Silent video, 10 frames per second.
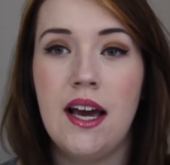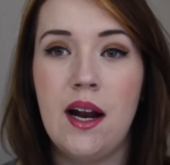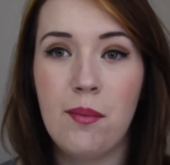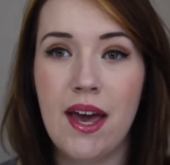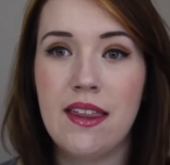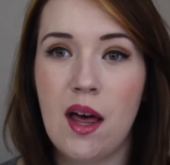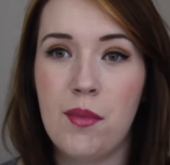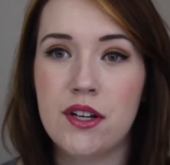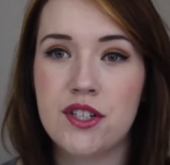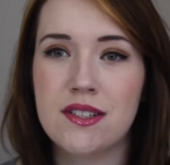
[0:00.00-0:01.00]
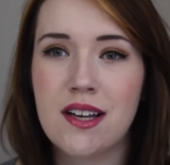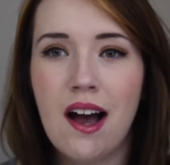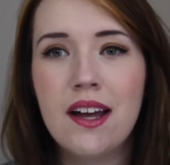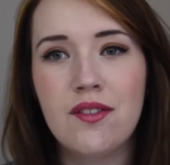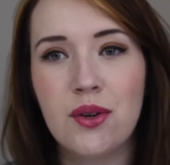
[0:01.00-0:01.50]
and I'm paying that much, it's
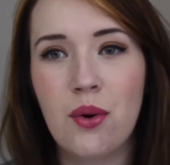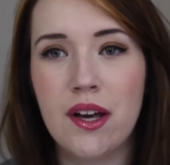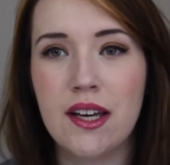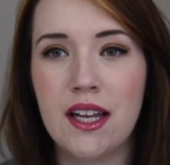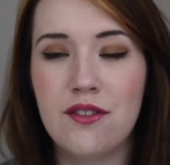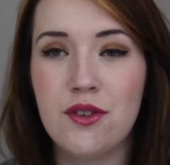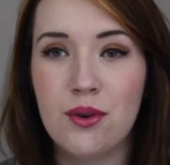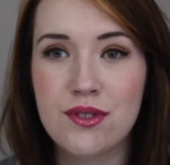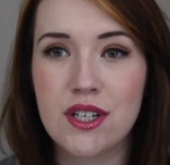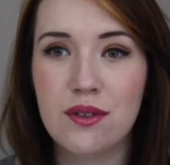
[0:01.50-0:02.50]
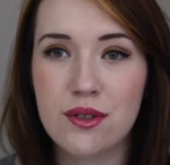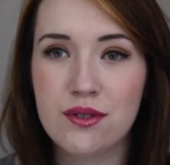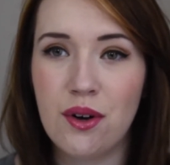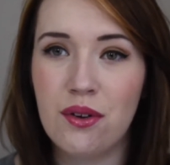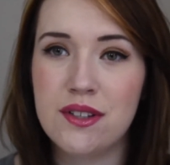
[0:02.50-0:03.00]
kind of annoying, and if you don't see a
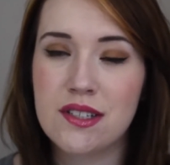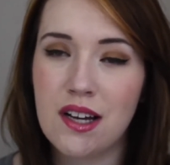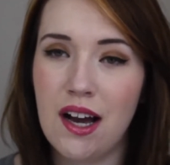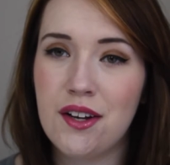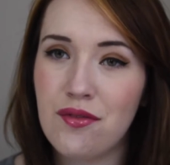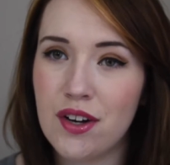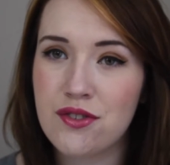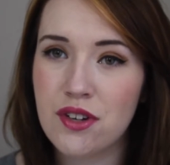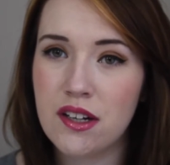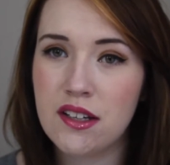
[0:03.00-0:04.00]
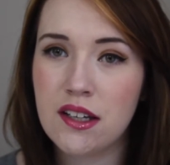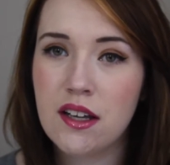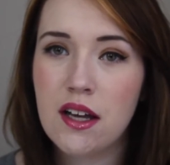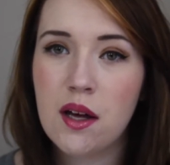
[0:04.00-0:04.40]
result, it's kind of frustrating.